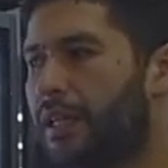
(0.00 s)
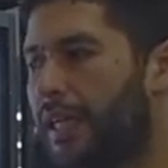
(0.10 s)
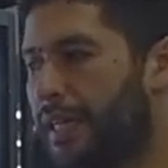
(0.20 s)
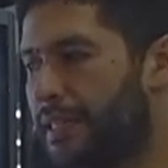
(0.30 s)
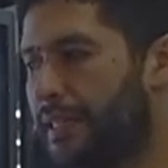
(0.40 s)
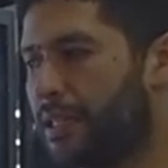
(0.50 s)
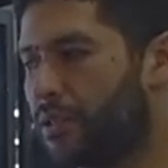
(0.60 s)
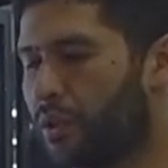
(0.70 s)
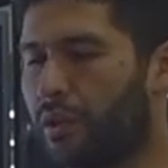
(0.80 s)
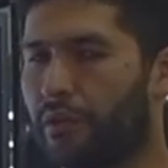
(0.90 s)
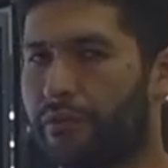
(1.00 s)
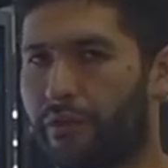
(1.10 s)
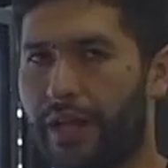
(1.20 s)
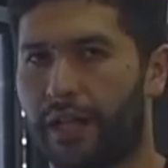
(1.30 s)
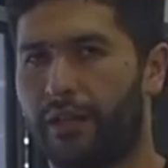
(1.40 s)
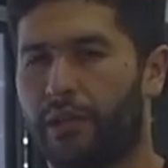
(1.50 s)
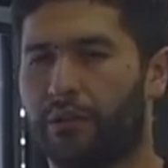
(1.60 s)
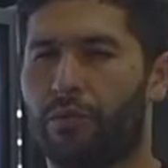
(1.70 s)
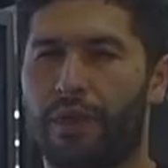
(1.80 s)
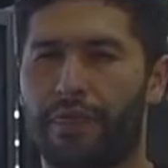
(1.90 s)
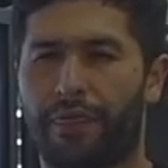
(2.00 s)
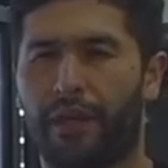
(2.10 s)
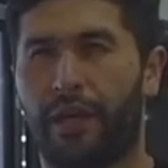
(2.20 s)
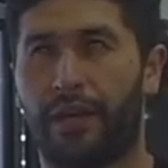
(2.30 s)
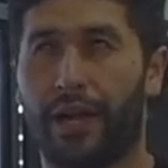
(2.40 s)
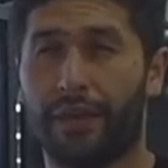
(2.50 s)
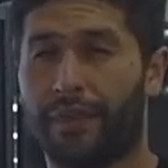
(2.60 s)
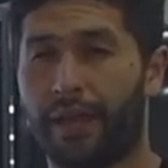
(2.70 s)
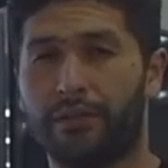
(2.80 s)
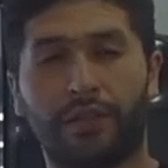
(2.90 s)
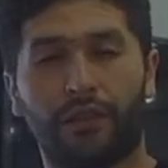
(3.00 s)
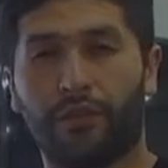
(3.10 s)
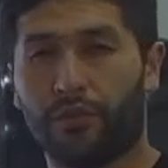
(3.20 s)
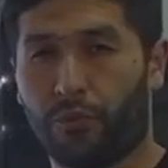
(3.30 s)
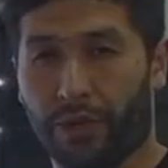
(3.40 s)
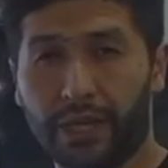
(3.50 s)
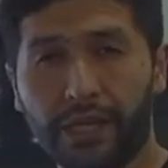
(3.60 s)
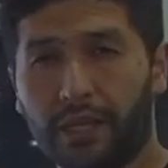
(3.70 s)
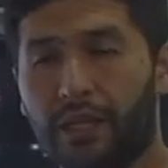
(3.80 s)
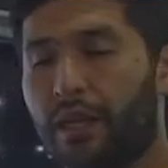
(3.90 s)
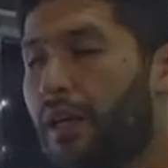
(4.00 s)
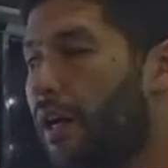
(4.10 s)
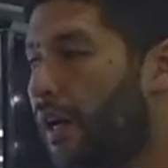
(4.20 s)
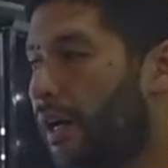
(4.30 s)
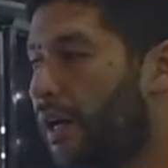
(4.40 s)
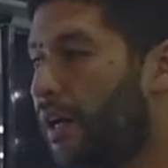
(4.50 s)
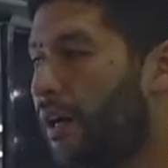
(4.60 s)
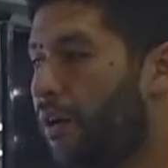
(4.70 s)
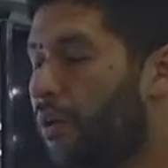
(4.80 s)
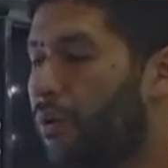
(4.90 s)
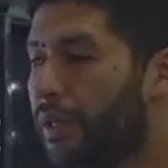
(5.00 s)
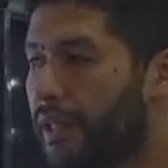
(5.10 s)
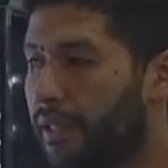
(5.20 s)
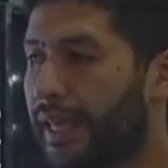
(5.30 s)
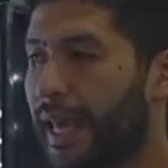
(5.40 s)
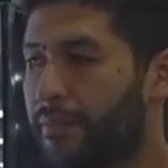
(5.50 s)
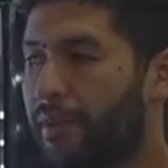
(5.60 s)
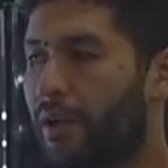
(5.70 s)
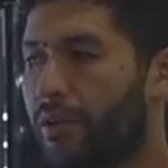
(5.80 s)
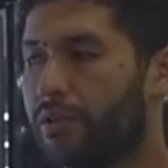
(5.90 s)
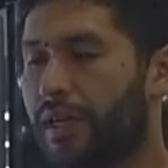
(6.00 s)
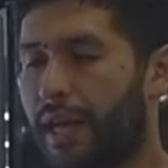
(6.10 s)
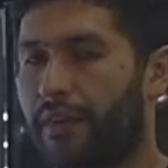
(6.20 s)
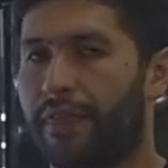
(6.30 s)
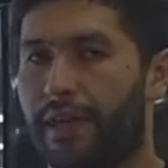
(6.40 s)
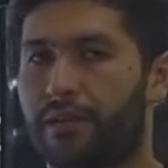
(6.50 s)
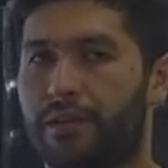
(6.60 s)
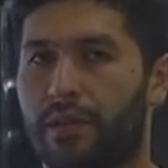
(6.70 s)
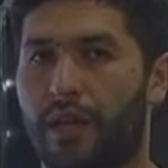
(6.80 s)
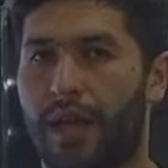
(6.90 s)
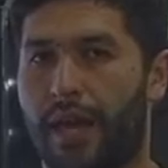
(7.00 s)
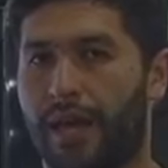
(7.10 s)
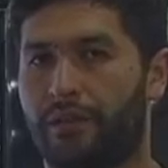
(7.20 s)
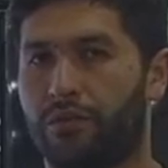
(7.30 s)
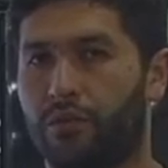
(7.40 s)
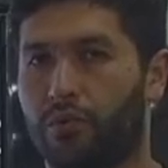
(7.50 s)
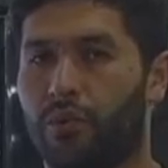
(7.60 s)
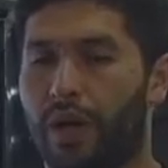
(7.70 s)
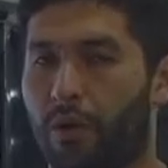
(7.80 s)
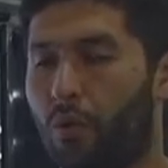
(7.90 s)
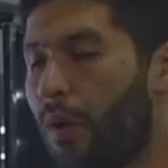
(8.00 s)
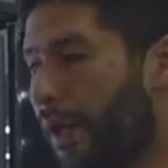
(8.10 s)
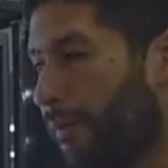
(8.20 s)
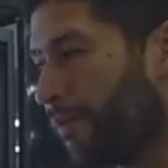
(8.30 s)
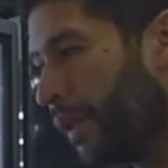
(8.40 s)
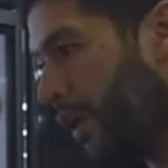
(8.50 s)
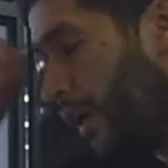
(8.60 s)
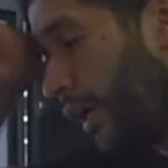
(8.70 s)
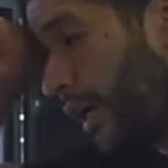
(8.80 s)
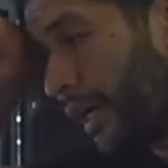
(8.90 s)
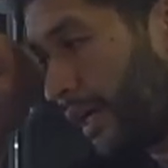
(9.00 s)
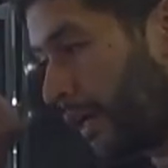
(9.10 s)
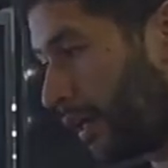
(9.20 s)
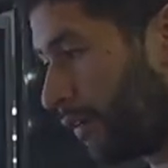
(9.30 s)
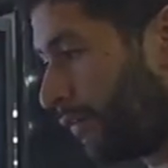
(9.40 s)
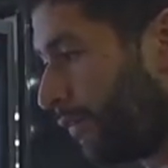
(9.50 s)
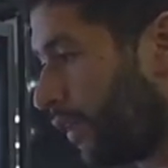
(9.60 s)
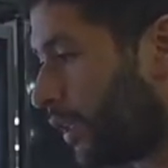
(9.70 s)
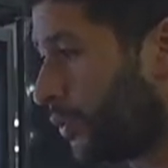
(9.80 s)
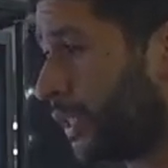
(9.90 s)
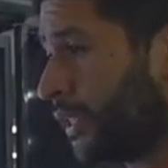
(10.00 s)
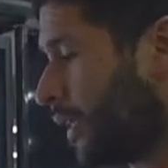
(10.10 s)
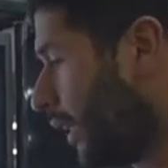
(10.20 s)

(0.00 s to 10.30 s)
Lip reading: this tone of RAL 9003, or it can be also 9002 and 1. Follow it,